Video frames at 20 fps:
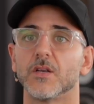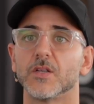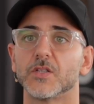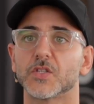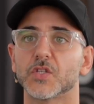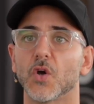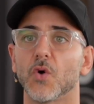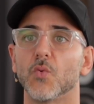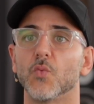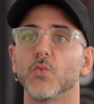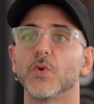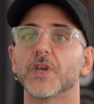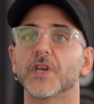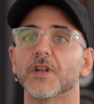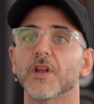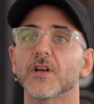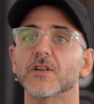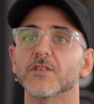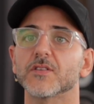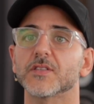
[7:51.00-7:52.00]
So, we
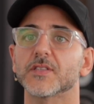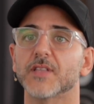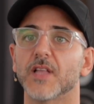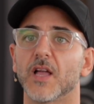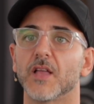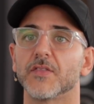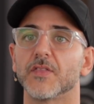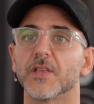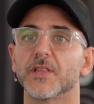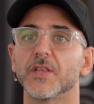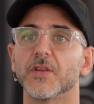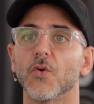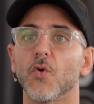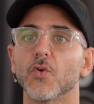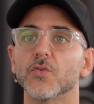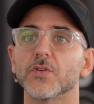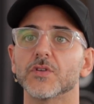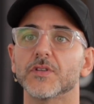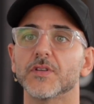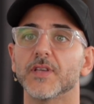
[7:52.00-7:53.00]
can understand that in
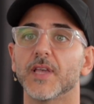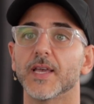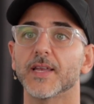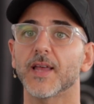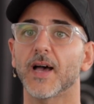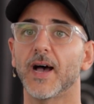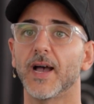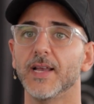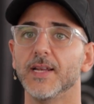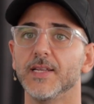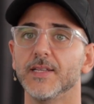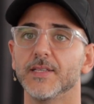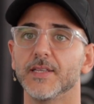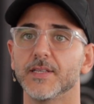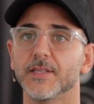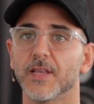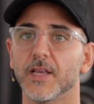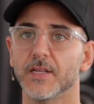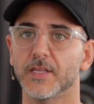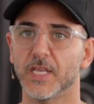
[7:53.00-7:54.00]
order to get highly
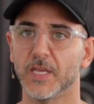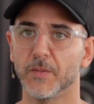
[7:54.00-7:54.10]
detailed